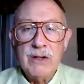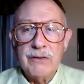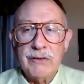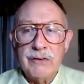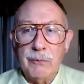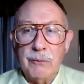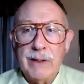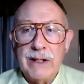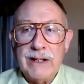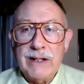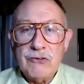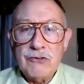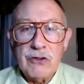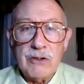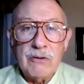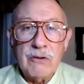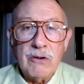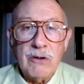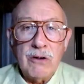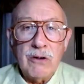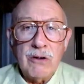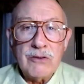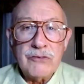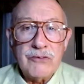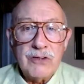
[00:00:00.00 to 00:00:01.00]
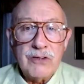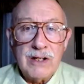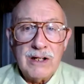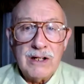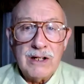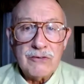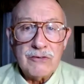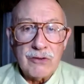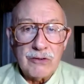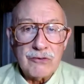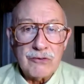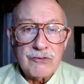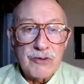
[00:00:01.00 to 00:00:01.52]
the way general law
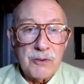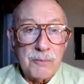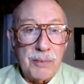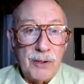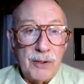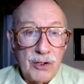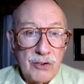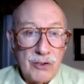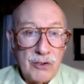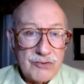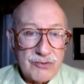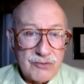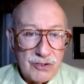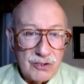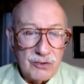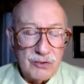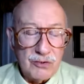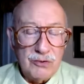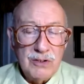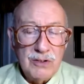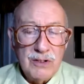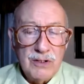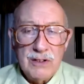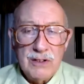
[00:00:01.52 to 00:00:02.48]
cities are supposed to